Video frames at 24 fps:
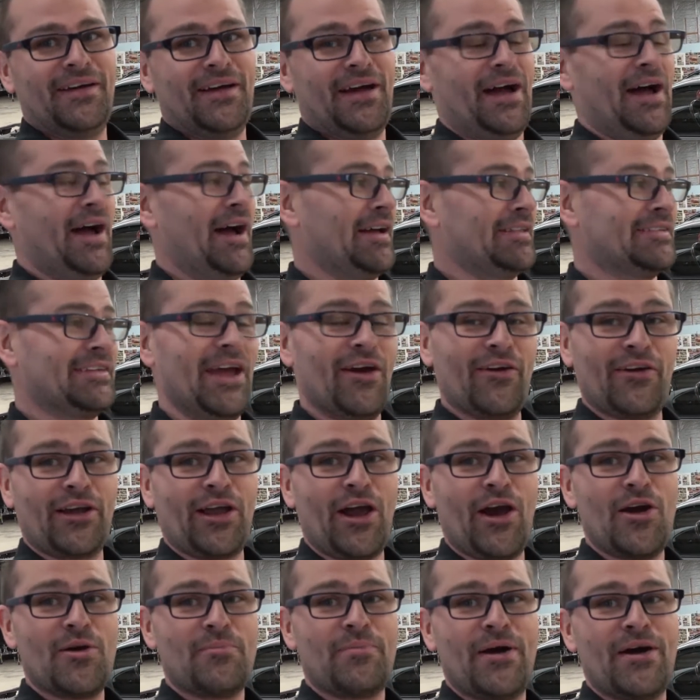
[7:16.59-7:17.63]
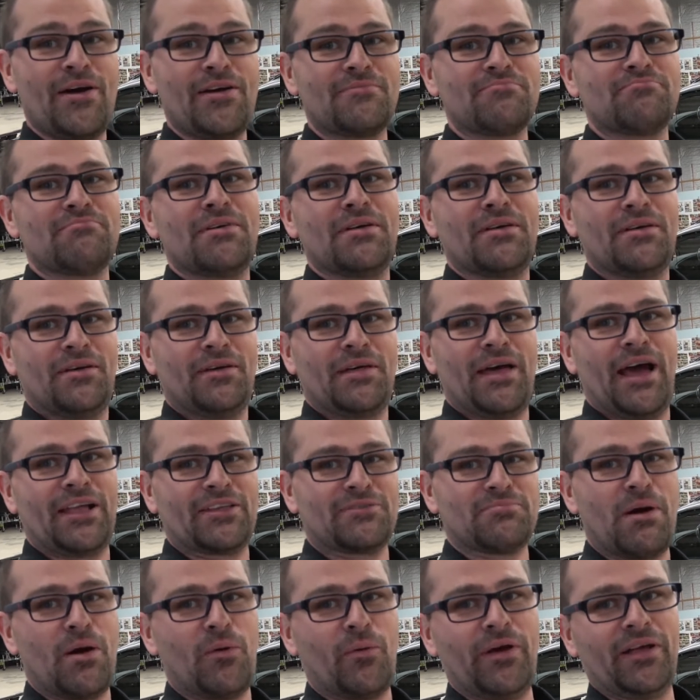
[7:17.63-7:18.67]
Uh, tearing a car apart, that's
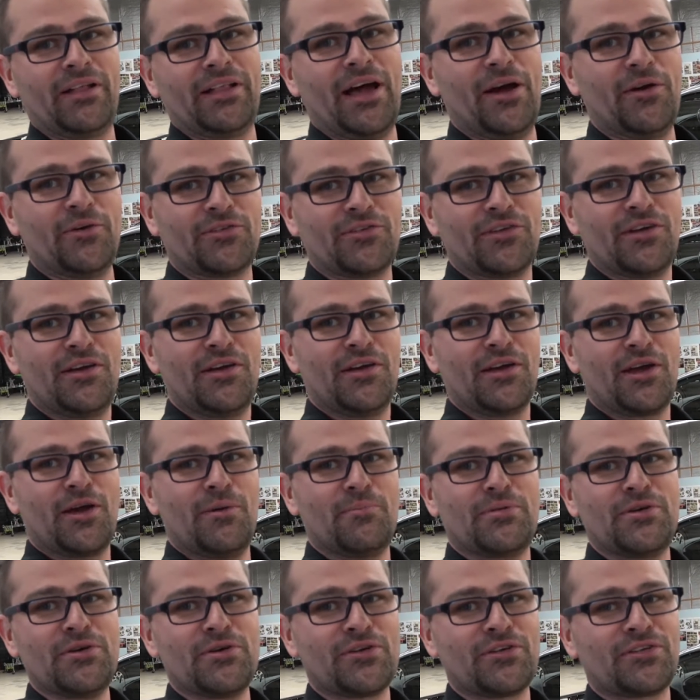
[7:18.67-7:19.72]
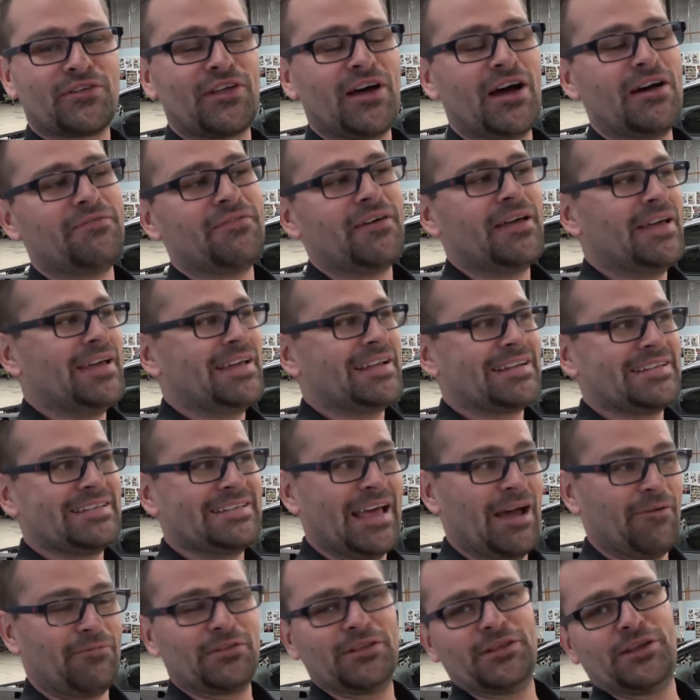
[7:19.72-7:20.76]
my wheelhouse. Computer stuff,
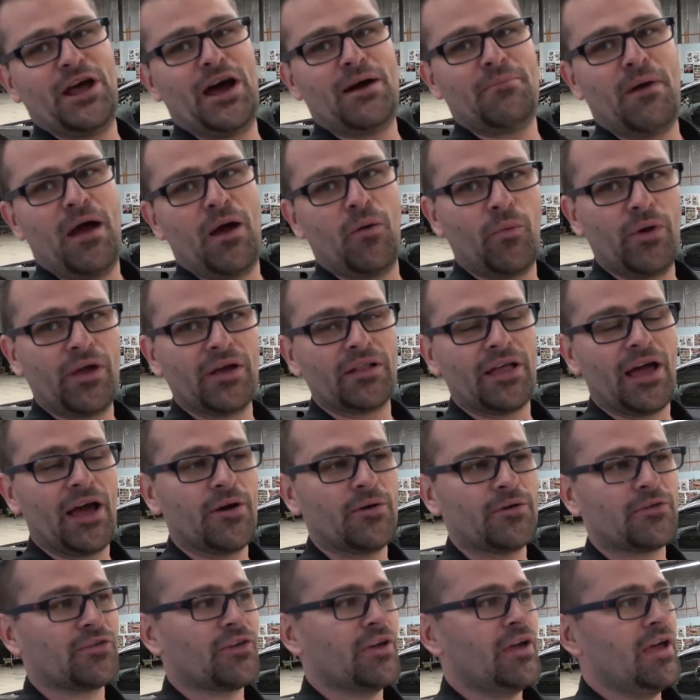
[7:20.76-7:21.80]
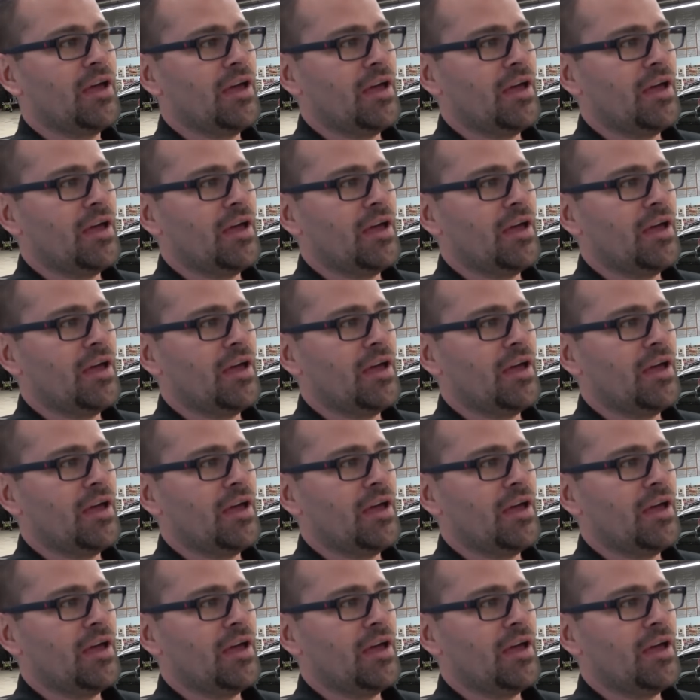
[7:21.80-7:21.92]
definitely not my wheelhouse.